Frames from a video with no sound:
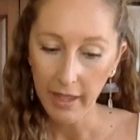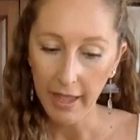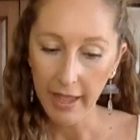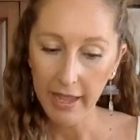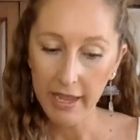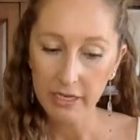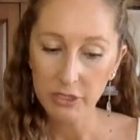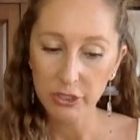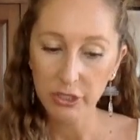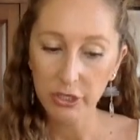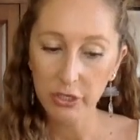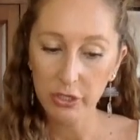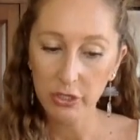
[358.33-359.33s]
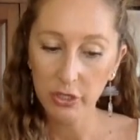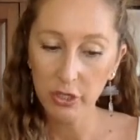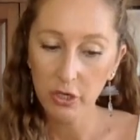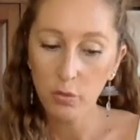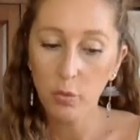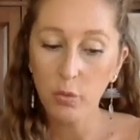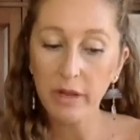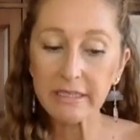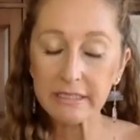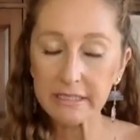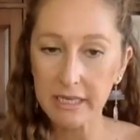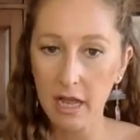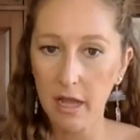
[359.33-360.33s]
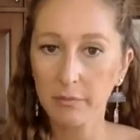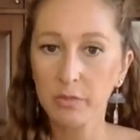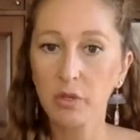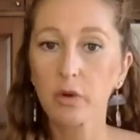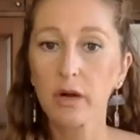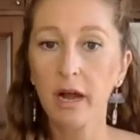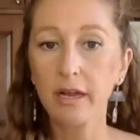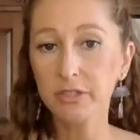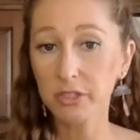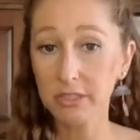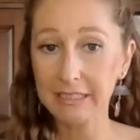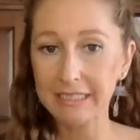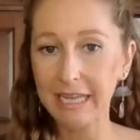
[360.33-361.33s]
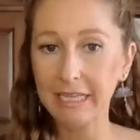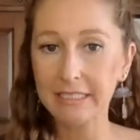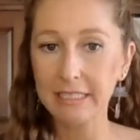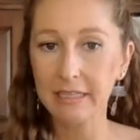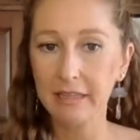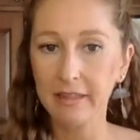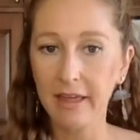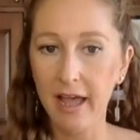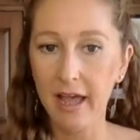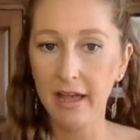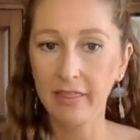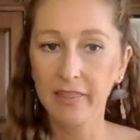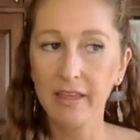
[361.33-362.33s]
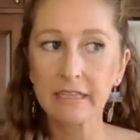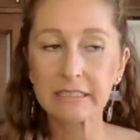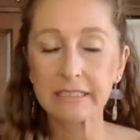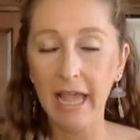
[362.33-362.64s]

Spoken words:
And your wisdom, your understanding that things